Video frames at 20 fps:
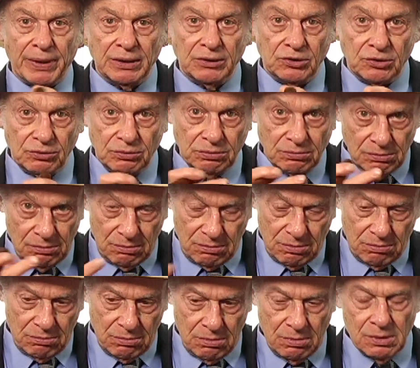into,
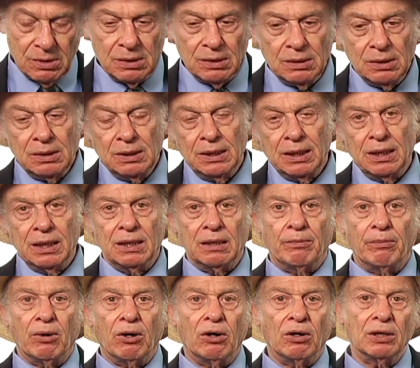in a
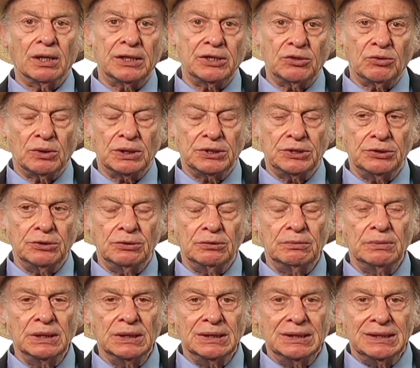ball into a
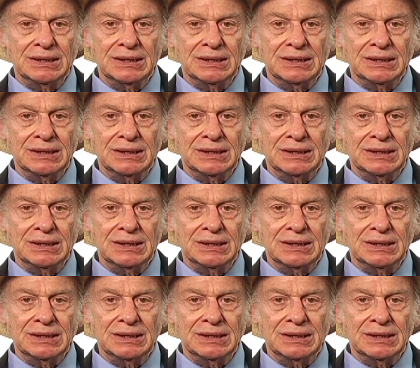tube.